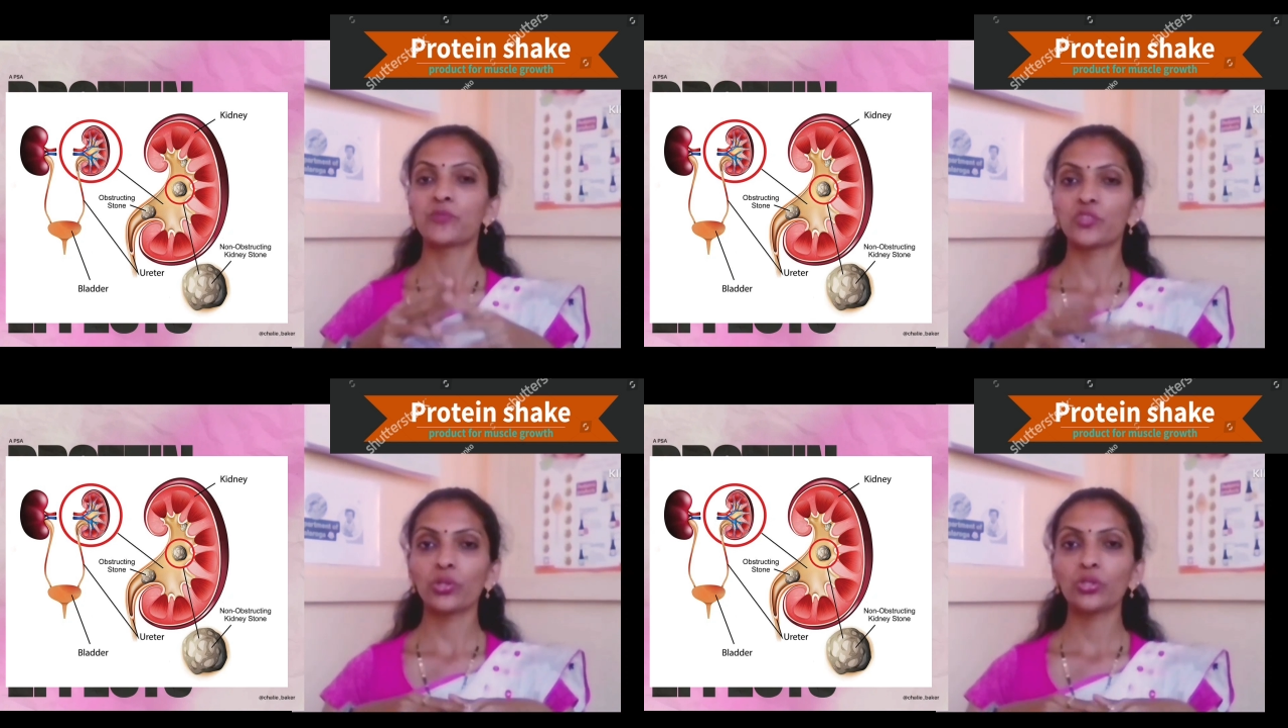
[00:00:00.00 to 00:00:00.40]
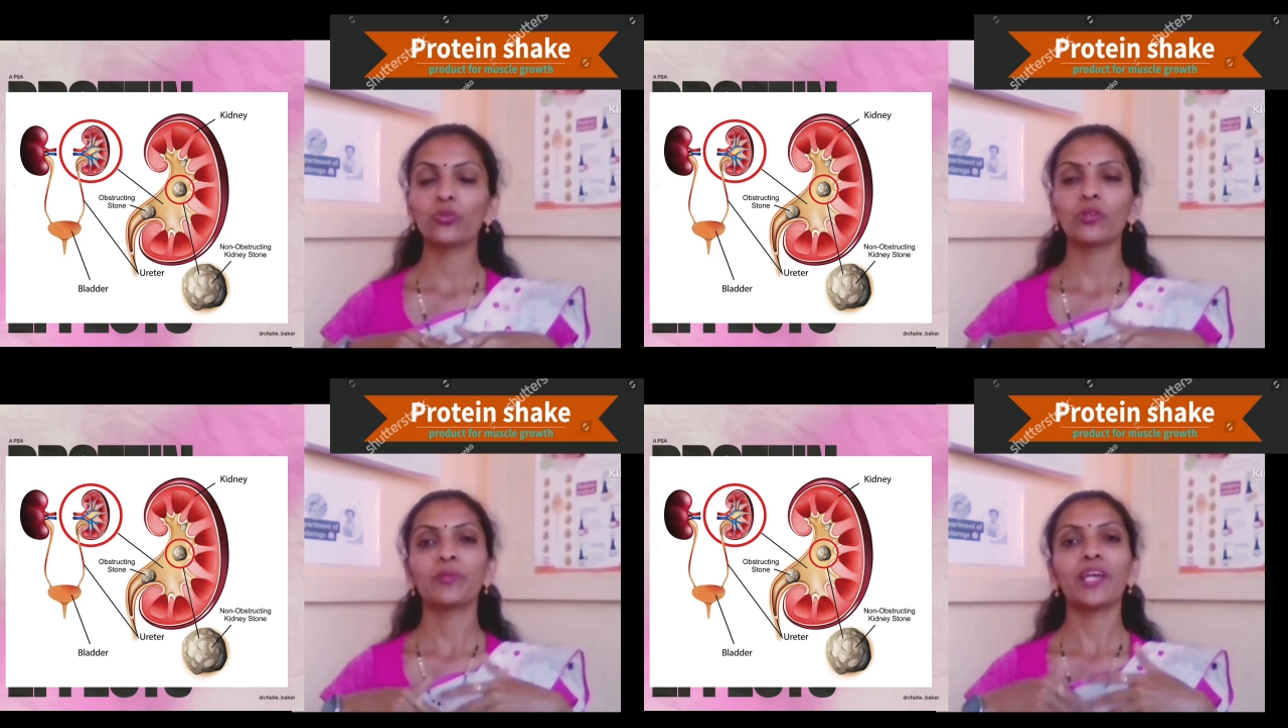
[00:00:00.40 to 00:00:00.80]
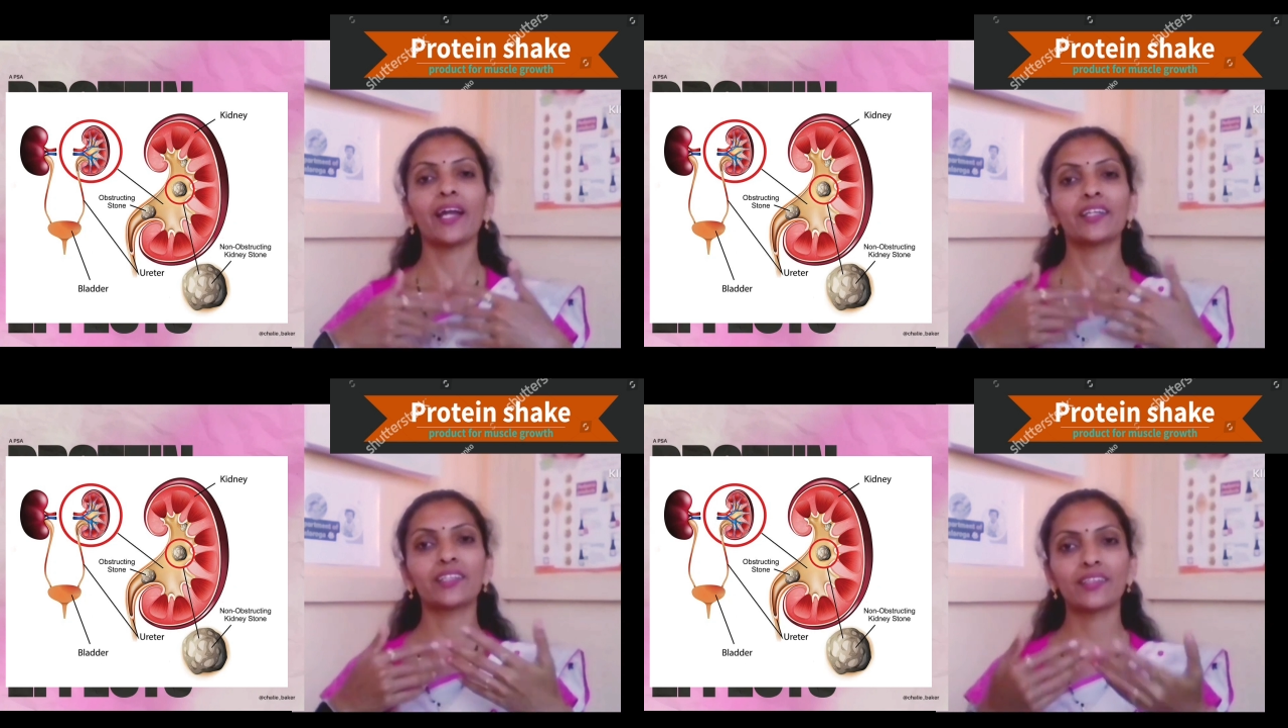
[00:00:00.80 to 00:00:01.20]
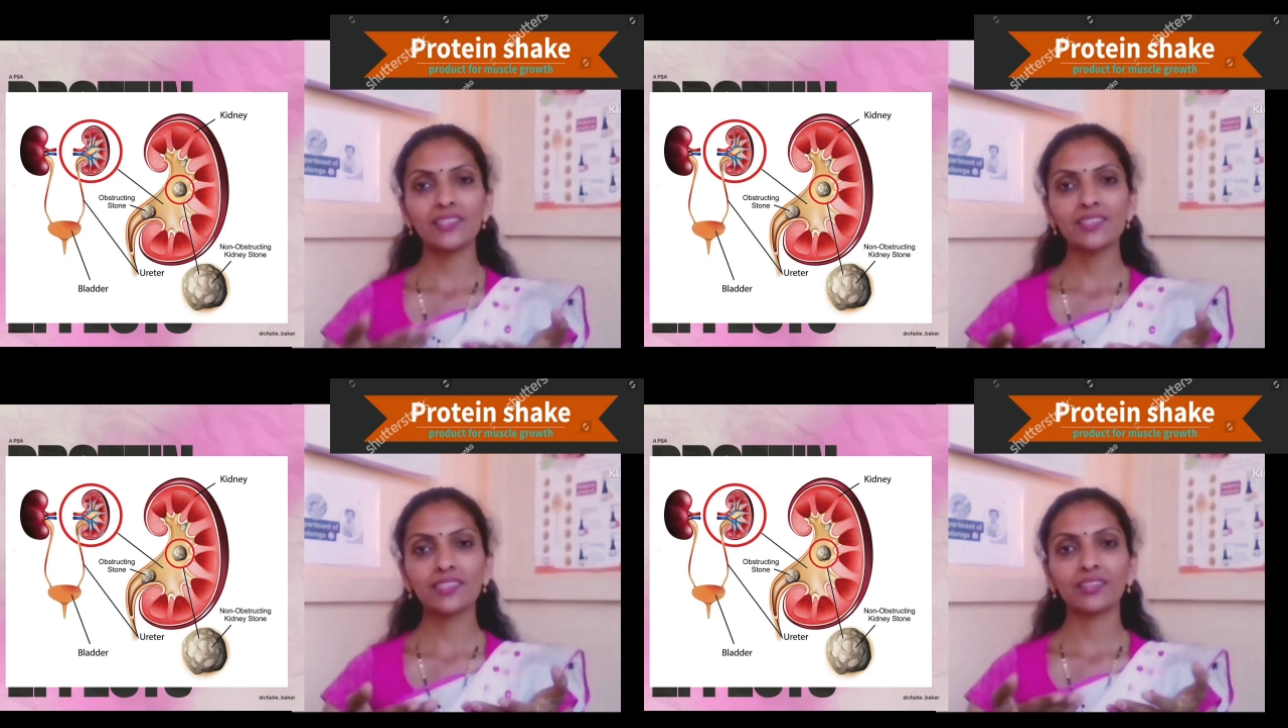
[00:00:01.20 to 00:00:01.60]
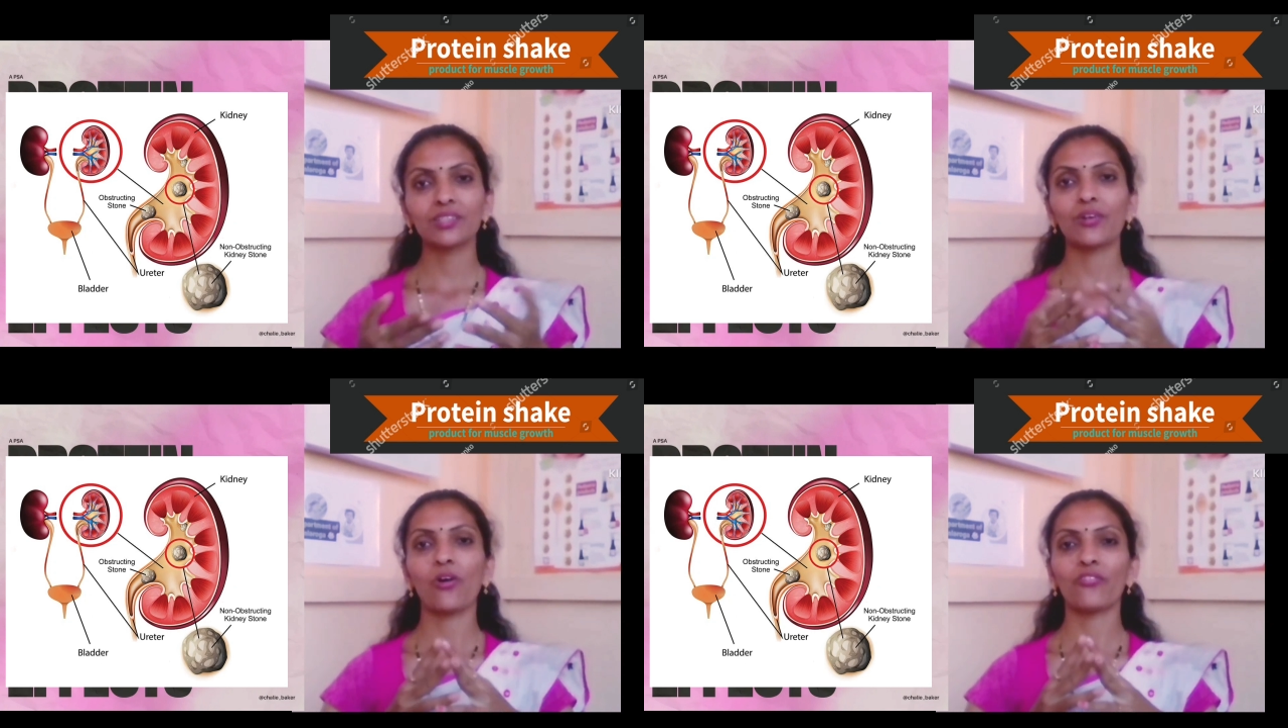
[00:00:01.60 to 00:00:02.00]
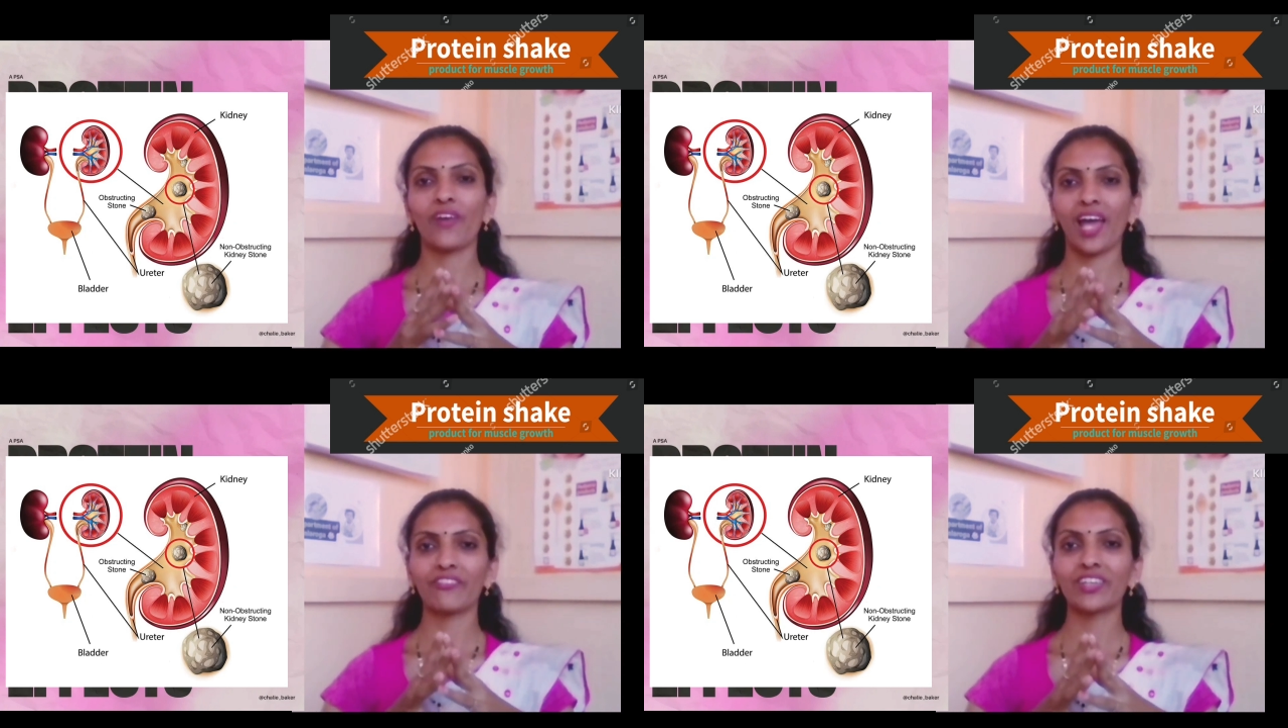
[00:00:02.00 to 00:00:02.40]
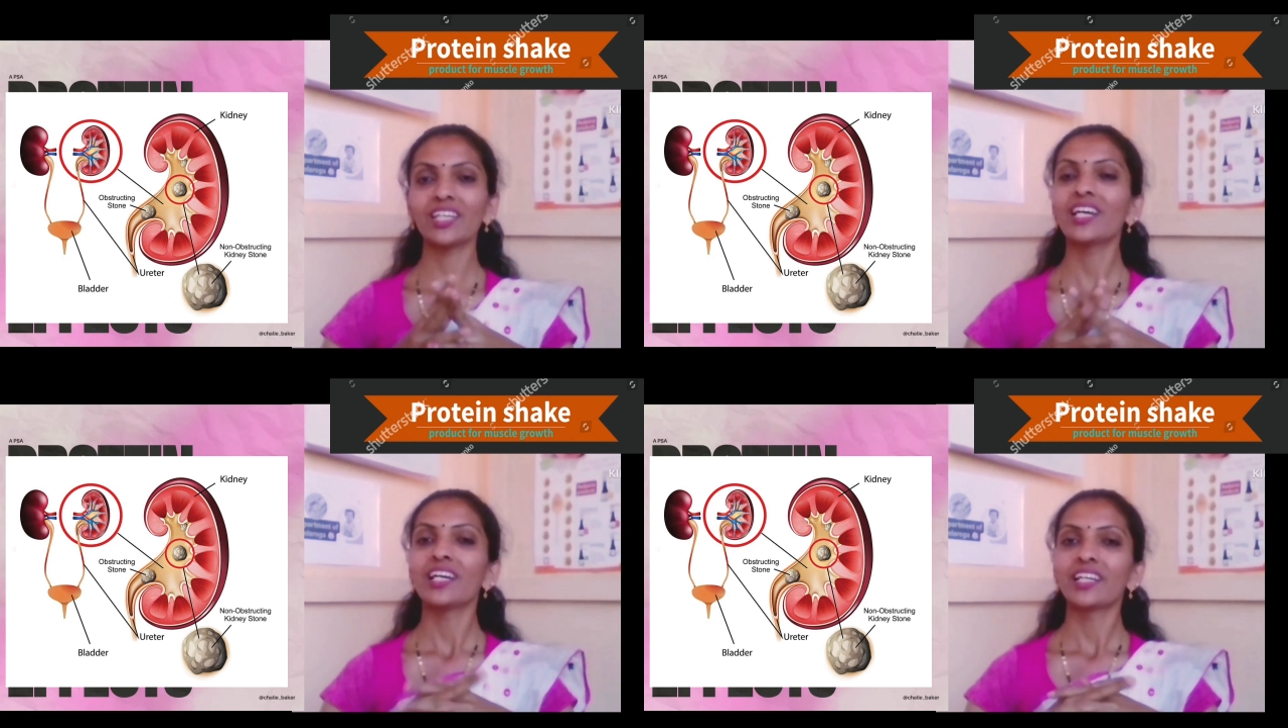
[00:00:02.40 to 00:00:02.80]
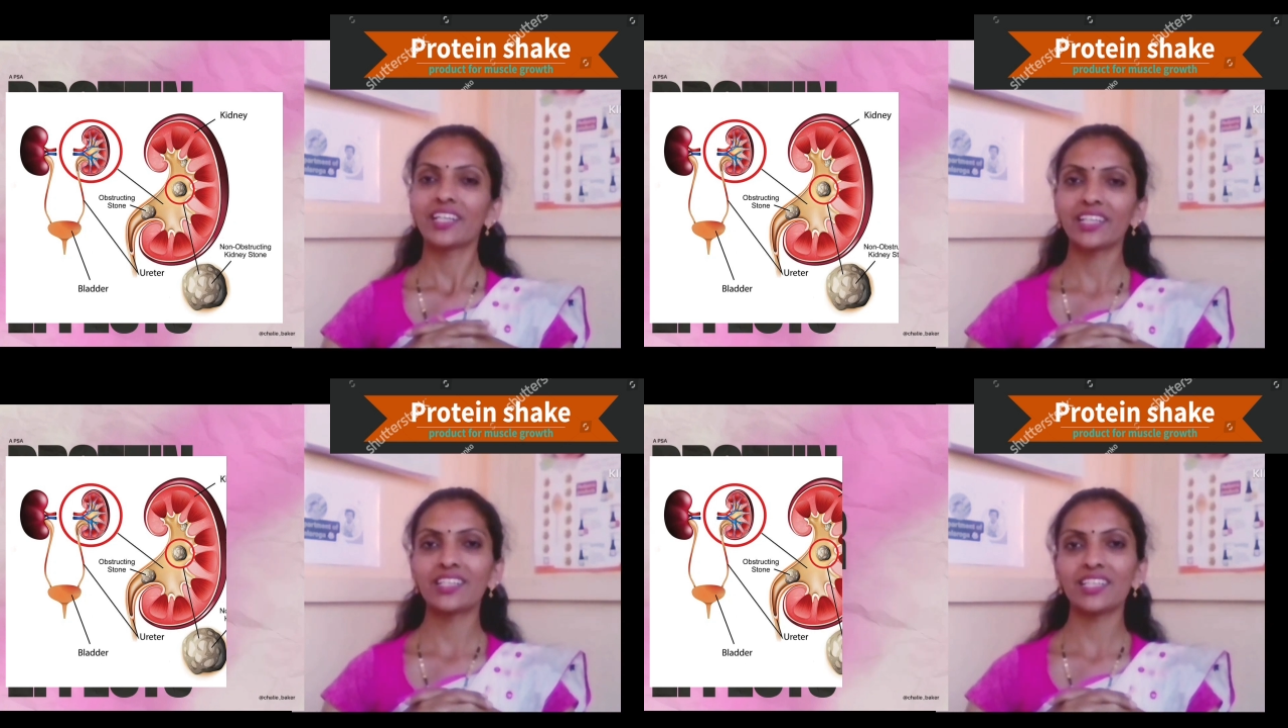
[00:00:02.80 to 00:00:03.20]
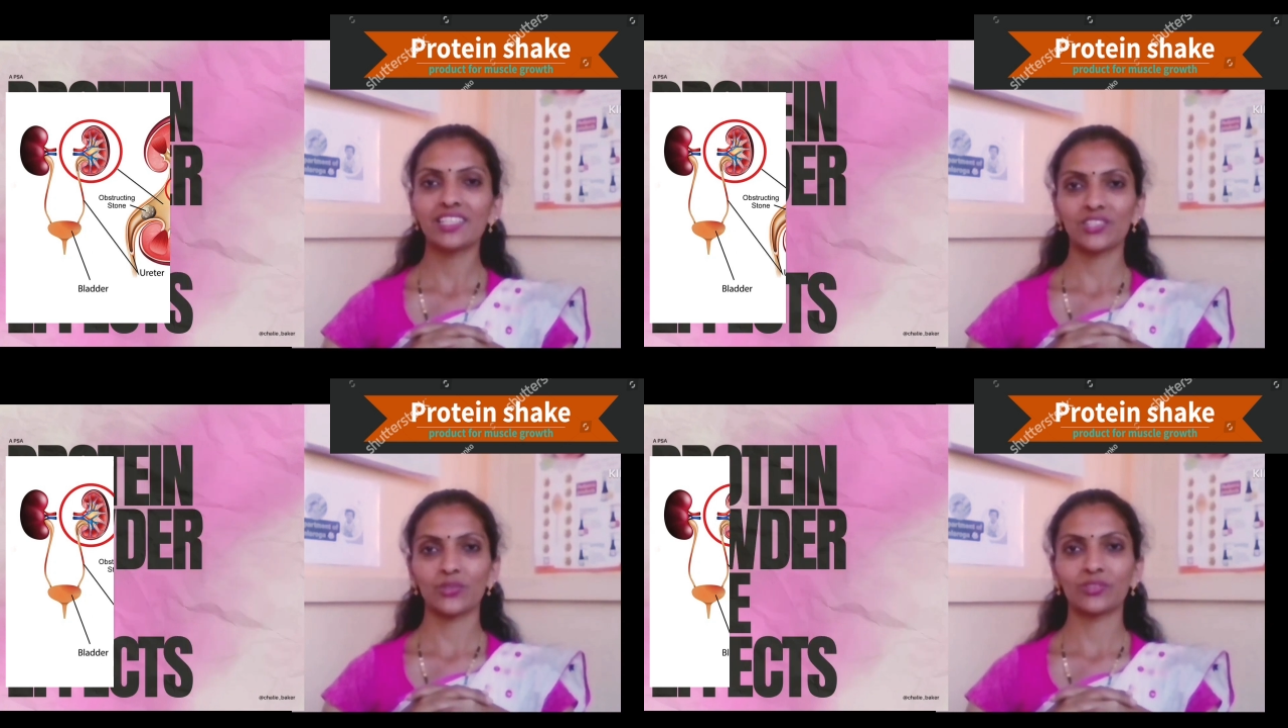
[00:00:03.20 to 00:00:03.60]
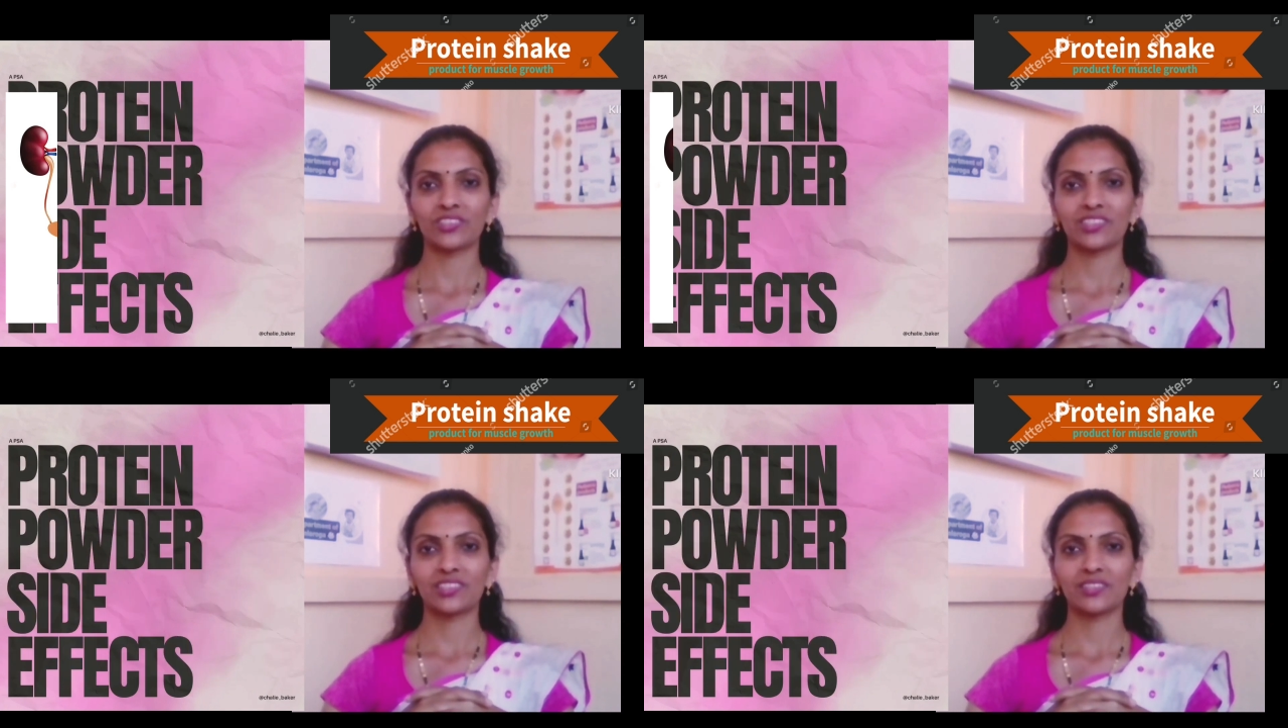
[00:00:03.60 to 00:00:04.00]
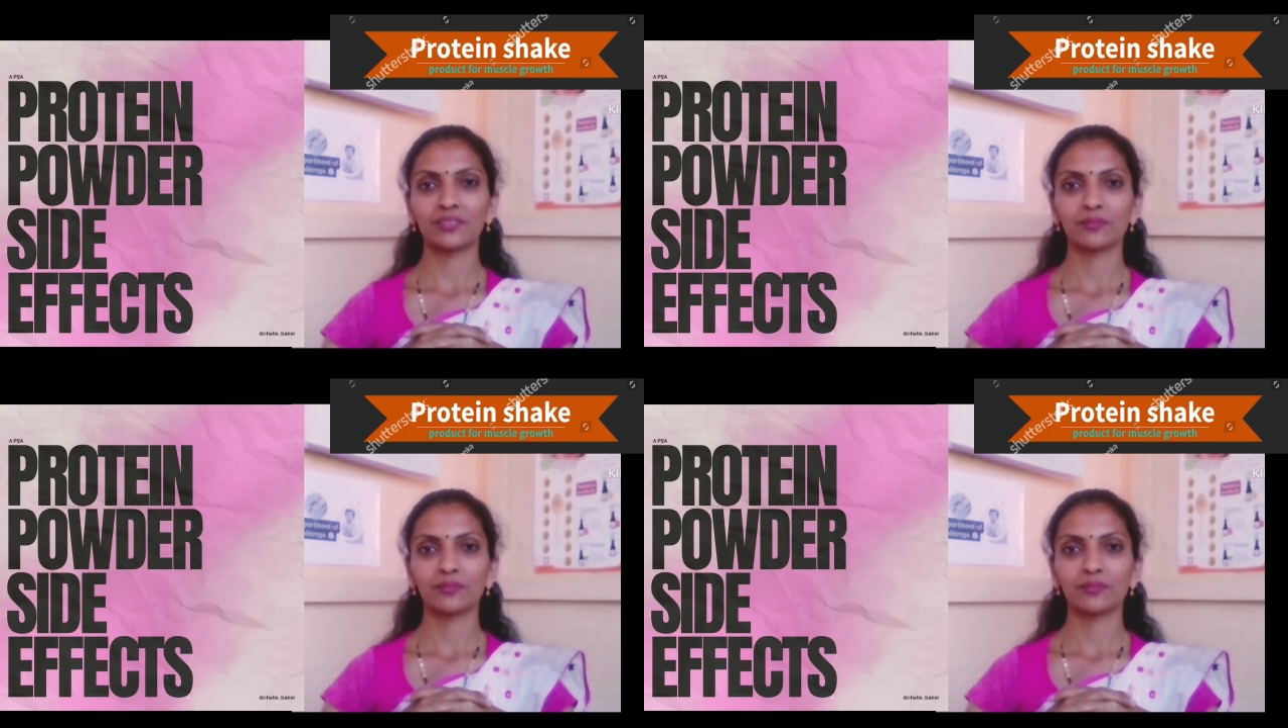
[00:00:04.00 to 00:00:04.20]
so you will be at risk of having kidney stones.